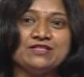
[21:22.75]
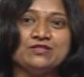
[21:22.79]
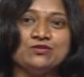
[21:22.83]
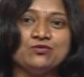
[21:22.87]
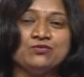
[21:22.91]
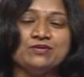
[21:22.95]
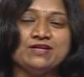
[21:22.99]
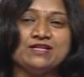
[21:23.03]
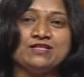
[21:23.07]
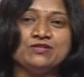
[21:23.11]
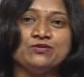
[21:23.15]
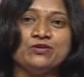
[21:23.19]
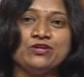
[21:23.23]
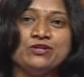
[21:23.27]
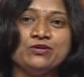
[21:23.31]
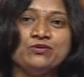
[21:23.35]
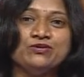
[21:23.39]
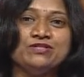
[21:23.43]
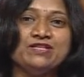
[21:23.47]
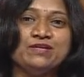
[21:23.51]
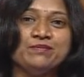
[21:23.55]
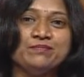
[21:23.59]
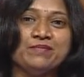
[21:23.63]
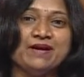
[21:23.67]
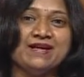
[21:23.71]
students who are
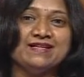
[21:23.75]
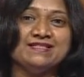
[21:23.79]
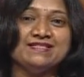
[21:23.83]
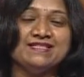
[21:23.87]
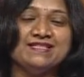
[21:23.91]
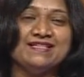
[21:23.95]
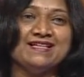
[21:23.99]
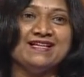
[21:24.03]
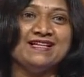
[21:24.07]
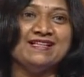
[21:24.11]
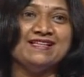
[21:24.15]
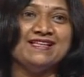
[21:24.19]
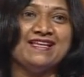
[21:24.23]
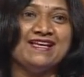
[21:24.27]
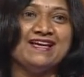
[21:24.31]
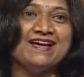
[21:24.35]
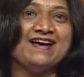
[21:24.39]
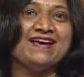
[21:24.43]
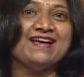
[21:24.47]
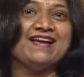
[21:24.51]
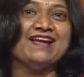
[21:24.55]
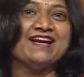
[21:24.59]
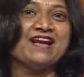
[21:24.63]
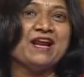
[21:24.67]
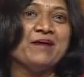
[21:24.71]
using bicycle, they are
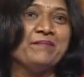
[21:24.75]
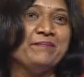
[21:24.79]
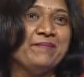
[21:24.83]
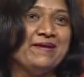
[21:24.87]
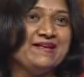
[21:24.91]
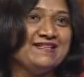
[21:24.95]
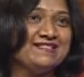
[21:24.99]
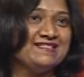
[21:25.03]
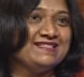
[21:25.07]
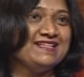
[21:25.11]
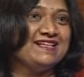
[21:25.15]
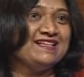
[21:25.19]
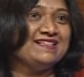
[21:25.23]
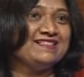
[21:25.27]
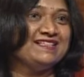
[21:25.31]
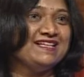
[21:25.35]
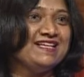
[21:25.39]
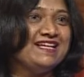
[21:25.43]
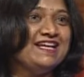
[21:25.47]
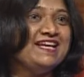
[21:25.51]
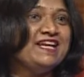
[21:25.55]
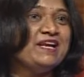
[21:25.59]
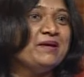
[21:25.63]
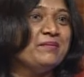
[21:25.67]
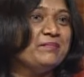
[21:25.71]
our ambassadors,
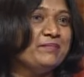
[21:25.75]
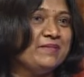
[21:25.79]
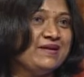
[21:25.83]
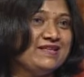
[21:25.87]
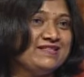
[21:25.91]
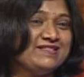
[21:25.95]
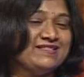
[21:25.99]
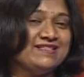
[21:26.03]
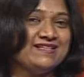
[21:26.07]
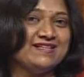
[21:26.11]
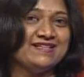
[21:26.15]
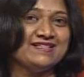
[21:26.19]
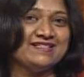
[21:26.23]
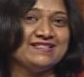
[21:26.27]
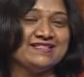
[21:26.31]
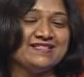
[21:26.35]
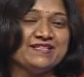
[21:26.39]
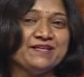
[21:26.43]
green ambassadors.